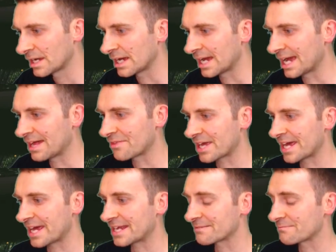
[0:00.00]
And
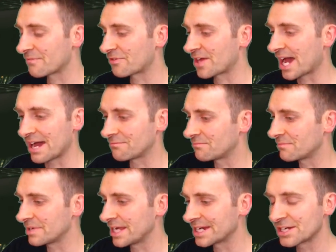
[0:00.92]
then that
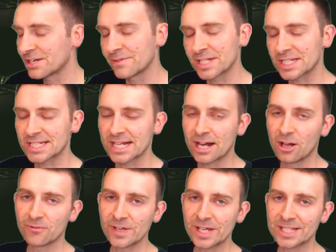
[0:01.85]
in and of
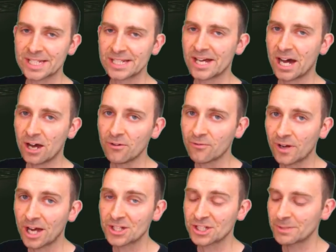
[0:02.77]
itself is enough.
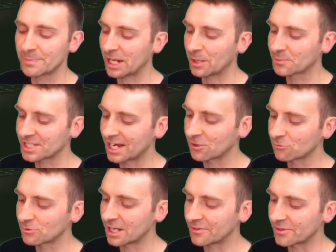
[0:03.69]
I should be able to now
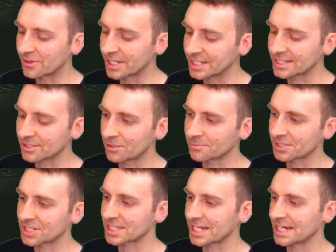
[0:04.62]
run this. So I'm going
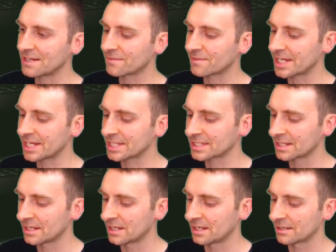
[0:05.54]
to save this.
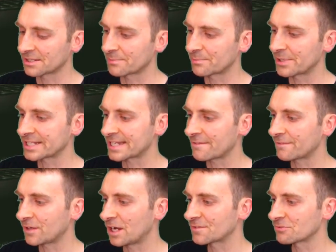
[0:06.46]
I'm going to press
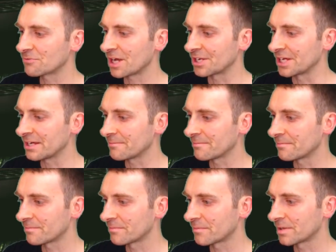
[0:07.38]
F5 to run it.
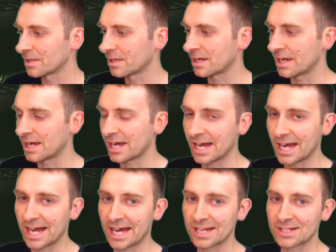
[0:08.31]

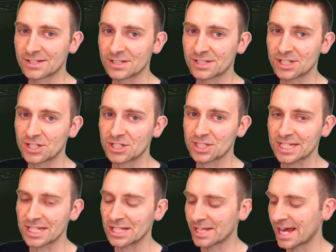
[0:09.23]
And did you
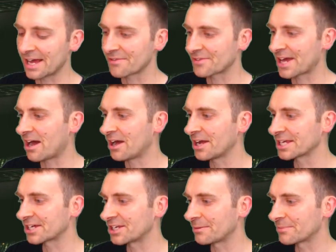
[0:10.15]
see that? That
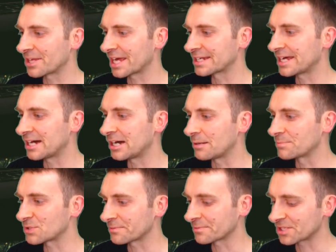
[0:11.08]
icon up there lit up.
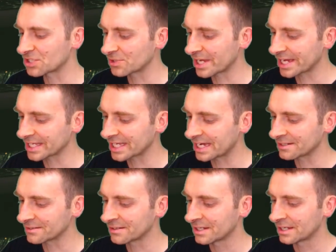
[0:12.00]
So I'm going to do that
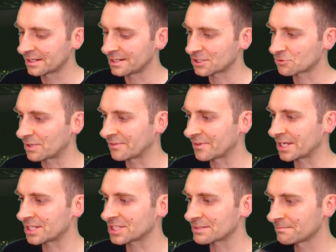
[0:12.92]
again. Let's run
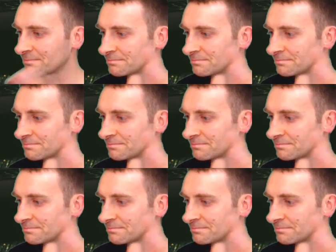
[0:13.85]
this.